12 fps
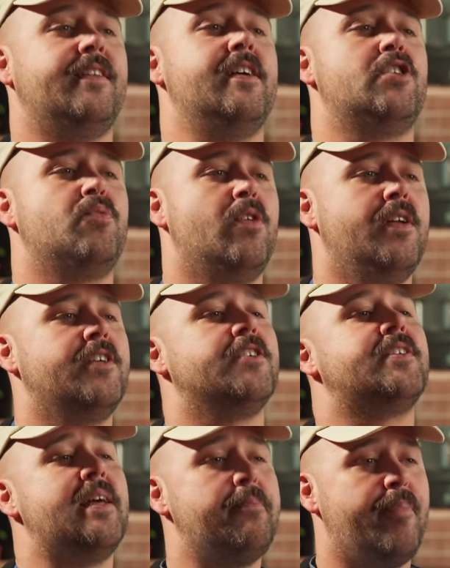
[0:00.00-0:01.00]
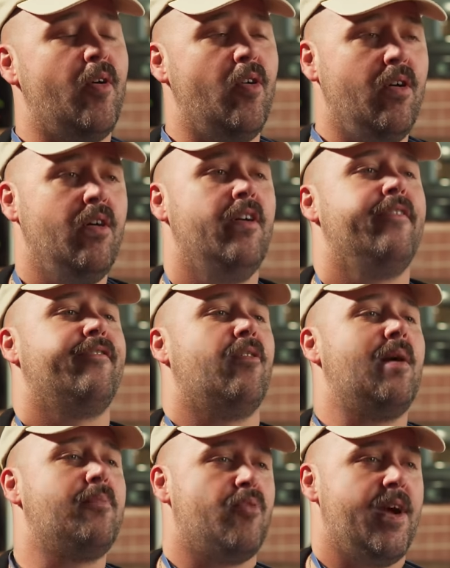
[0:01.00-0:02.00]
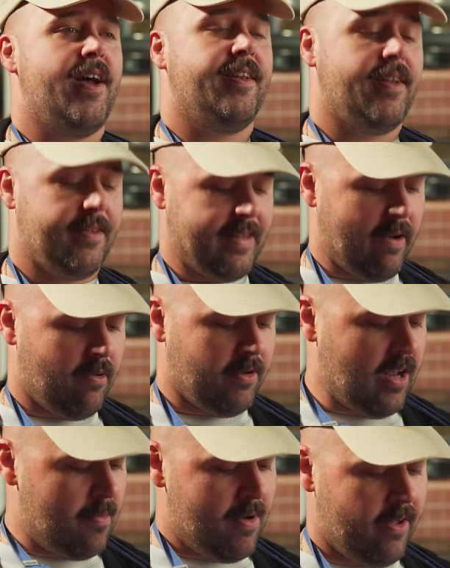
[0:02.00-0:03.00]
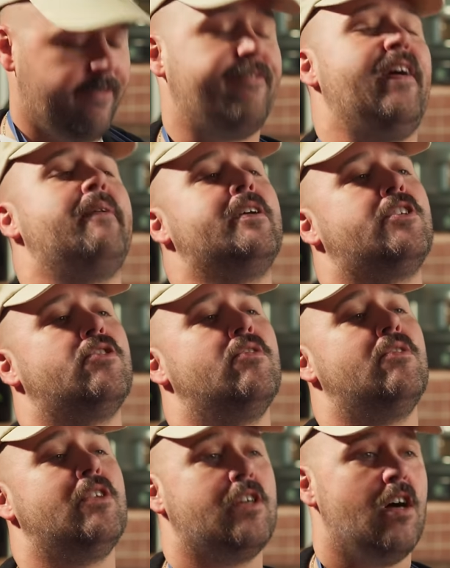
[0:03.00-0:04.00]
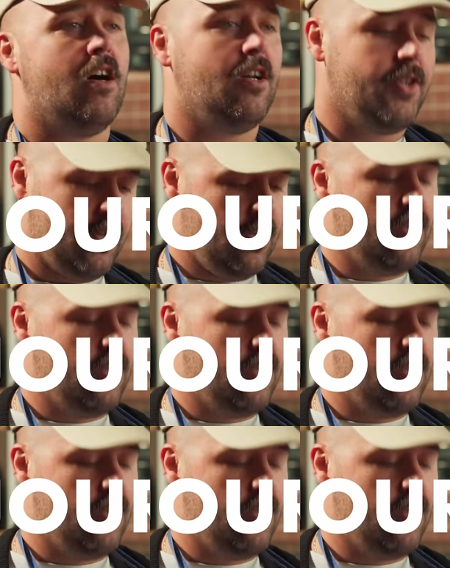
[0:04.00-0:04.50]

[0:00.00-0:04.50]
This one is a sample from a brand that will come out very soon called